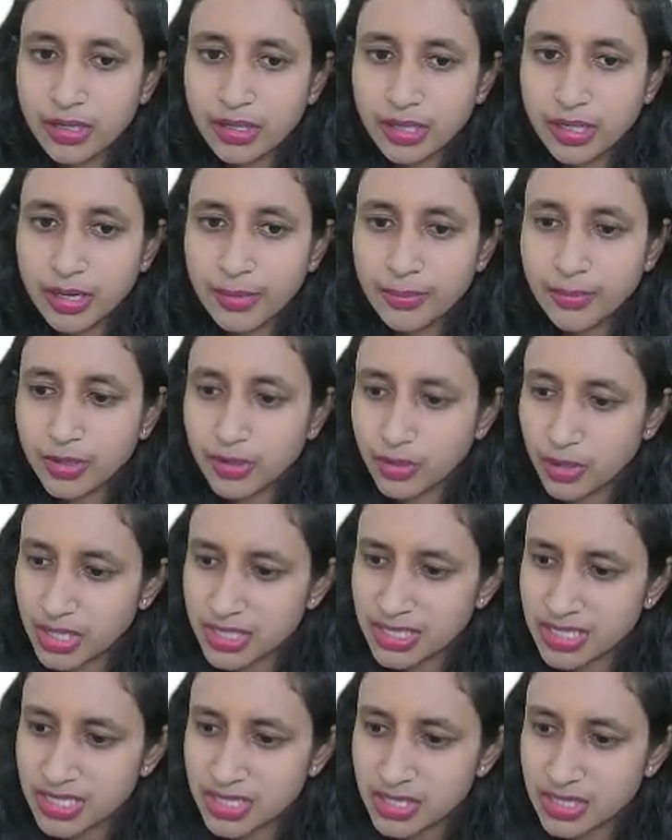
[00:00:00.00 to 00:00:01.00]
come
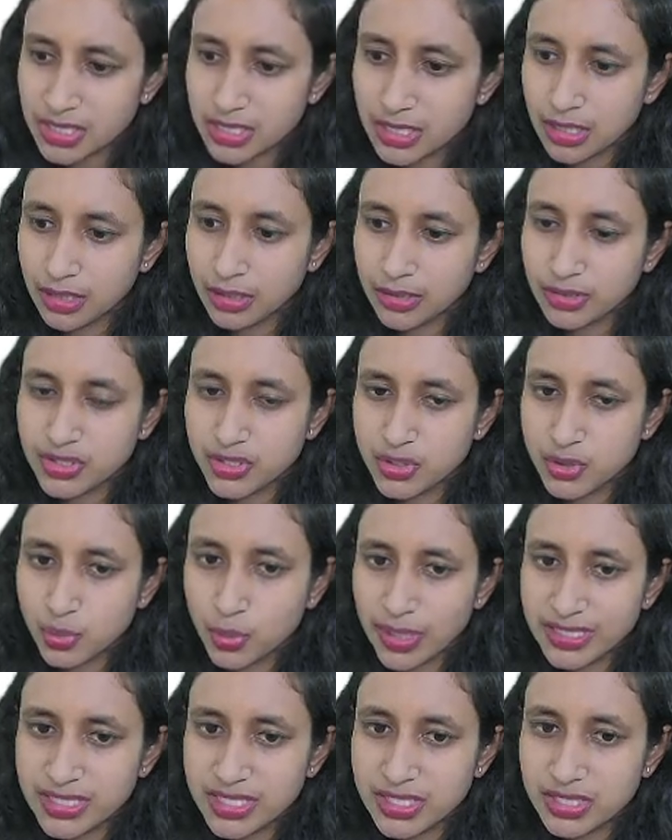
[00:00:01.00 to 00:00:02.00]
across
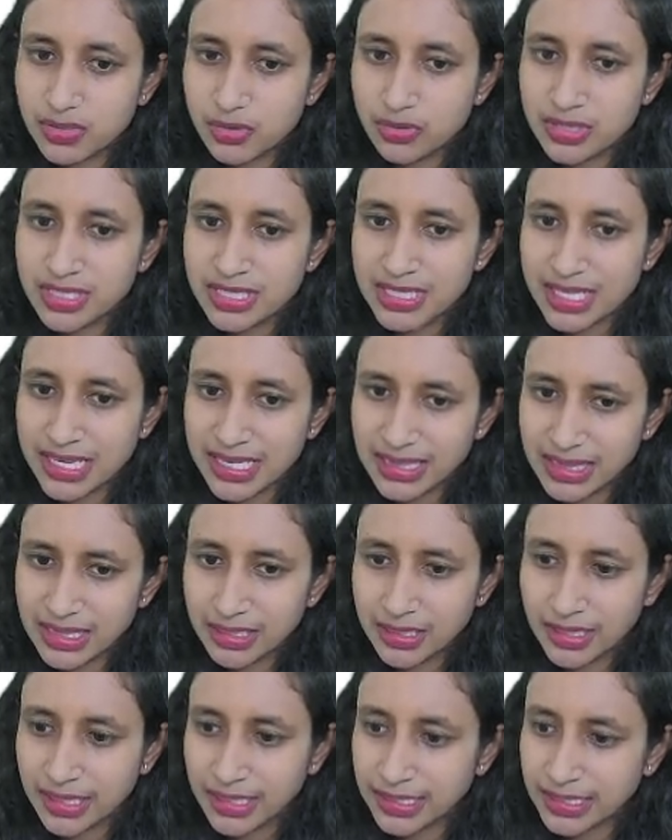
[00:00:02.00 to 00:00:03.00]
struvite stones in
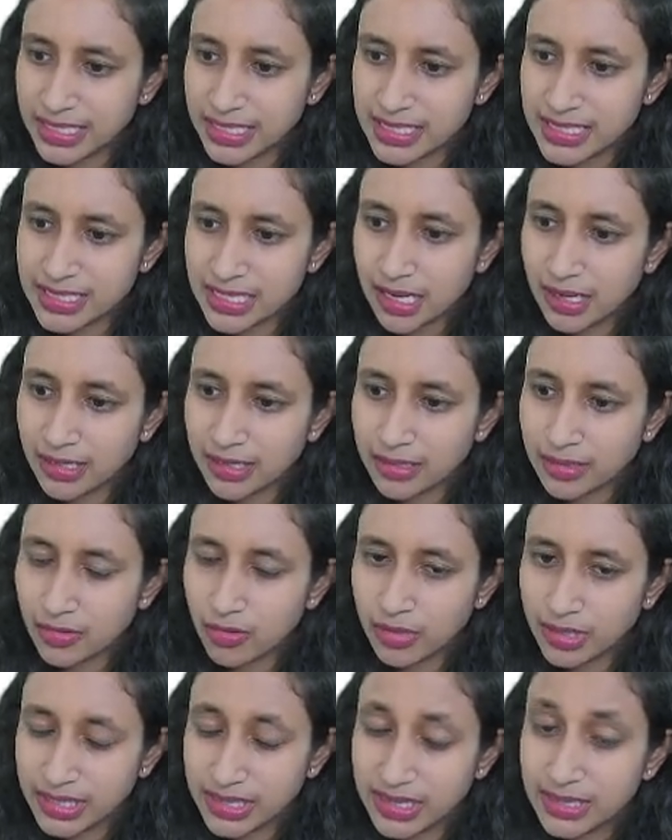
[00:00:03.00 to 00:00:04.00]
the kidneys
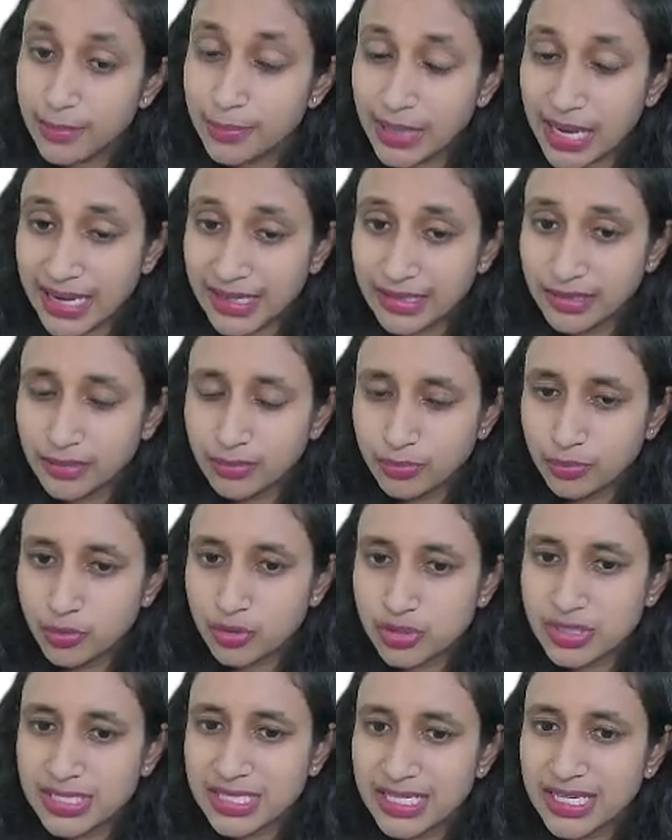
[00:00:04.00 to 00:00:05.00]
or in the bladder
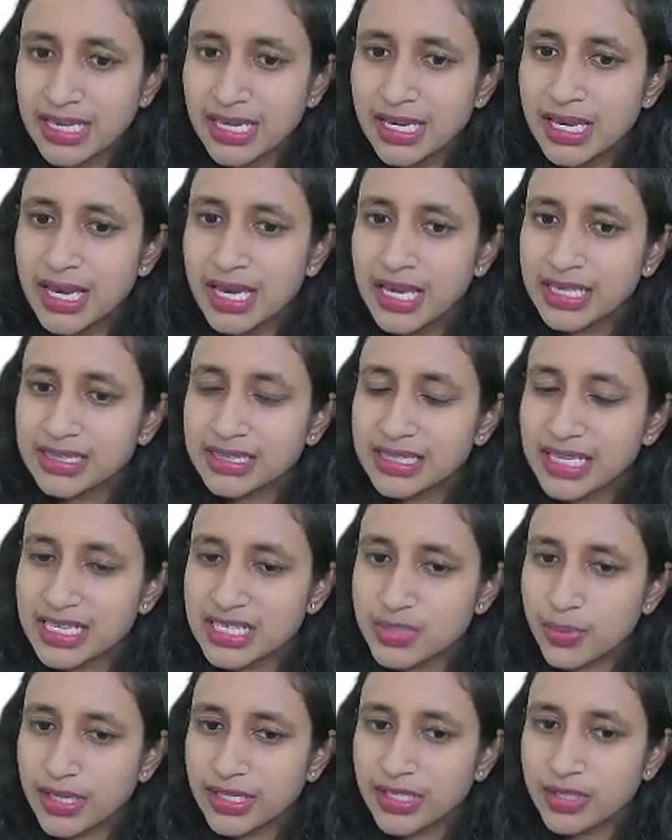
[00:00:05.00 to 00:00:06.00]
mostly,
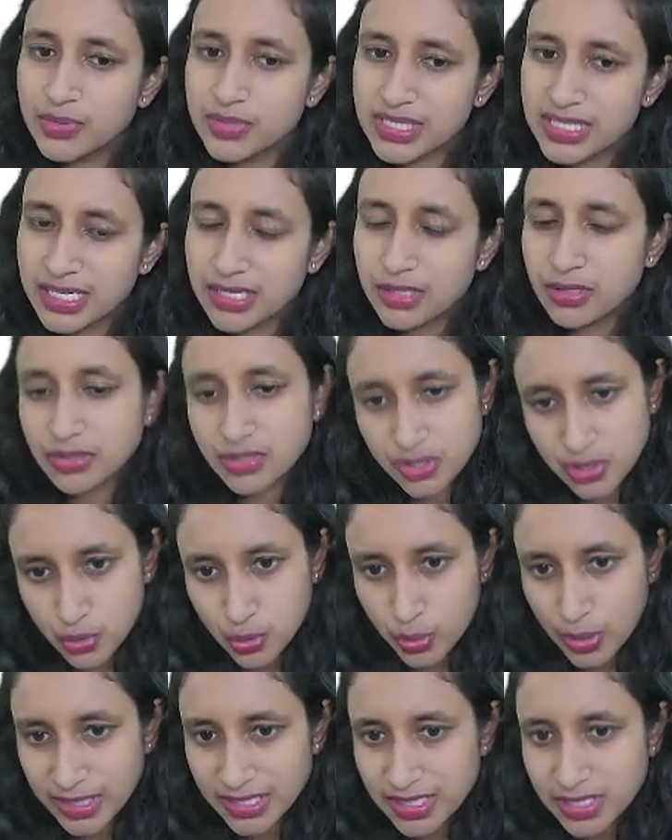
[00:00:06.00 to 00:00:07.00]
that's where you see your
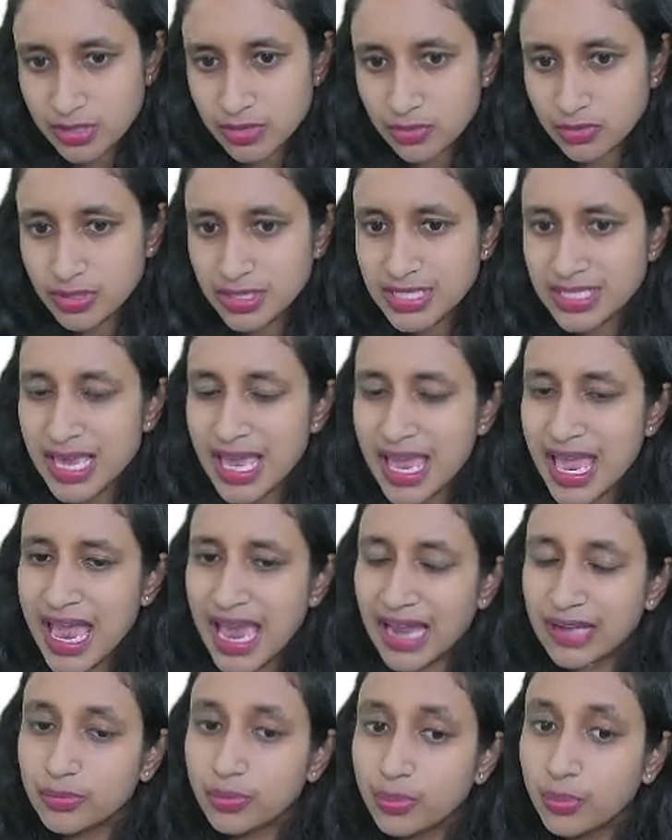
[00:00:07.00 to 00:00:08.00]
struvite stones.
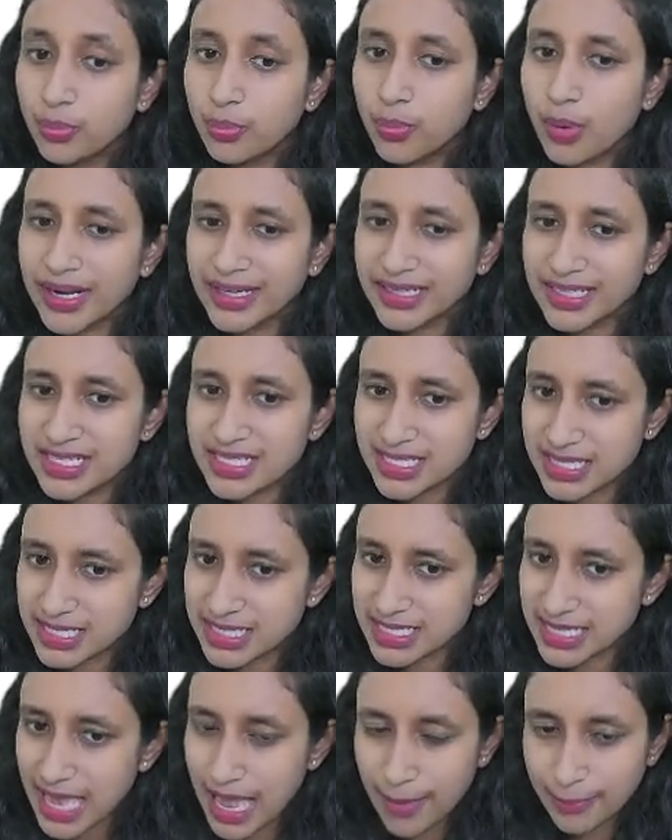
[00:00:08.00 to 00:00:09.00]
And why does
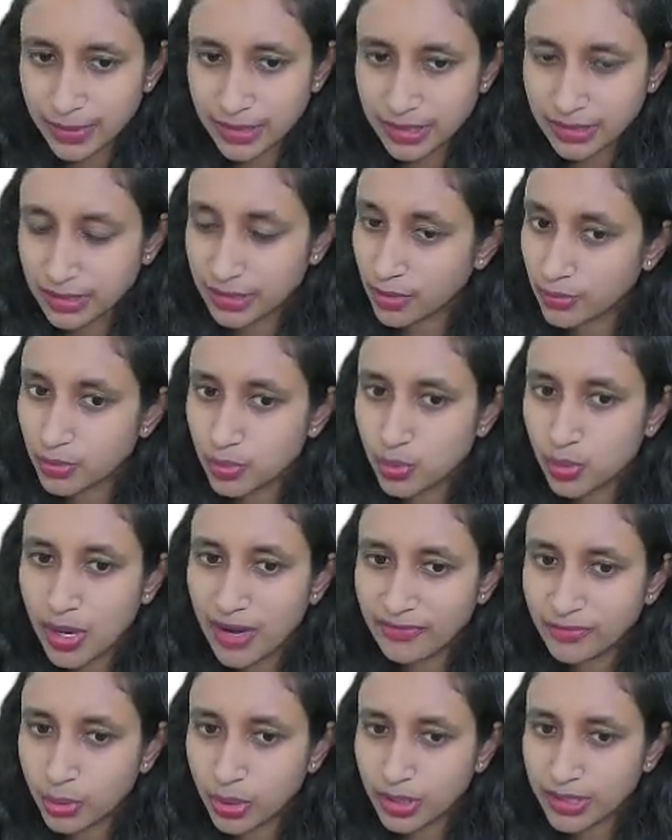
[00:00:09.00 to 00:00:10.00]
this happen? Now you
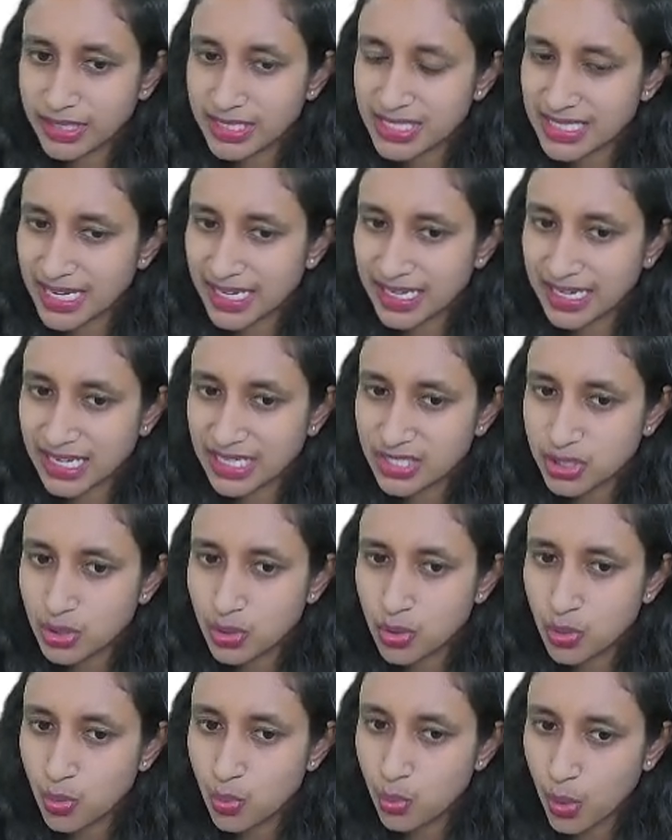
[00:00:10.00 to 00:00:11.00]
have to understand as
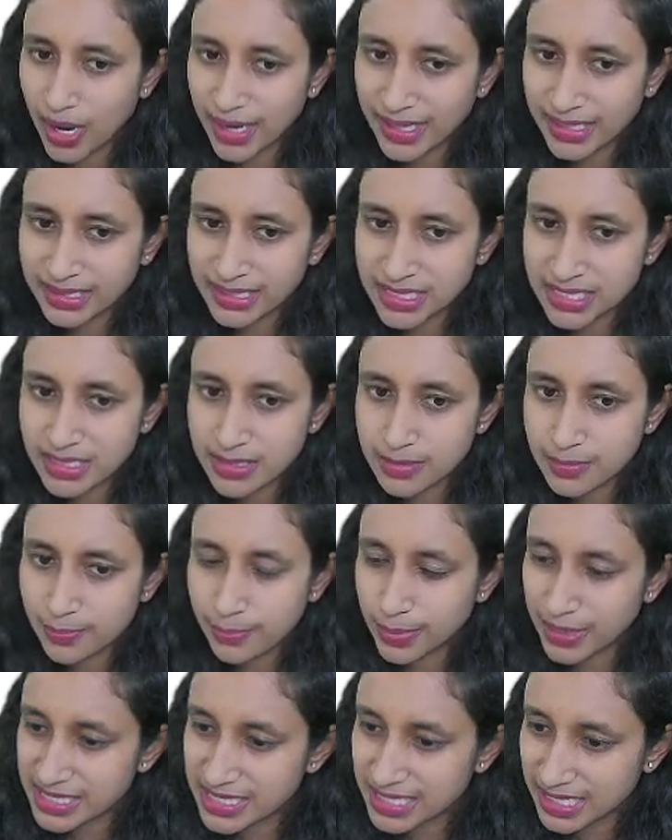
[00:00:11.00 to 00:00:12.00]
to why this
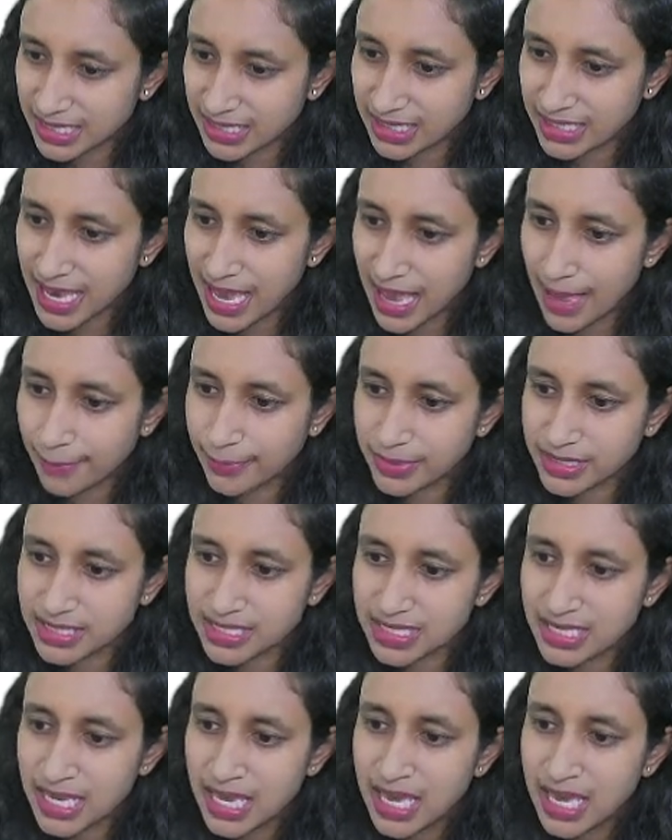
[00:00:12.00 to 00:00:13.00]
basically happens.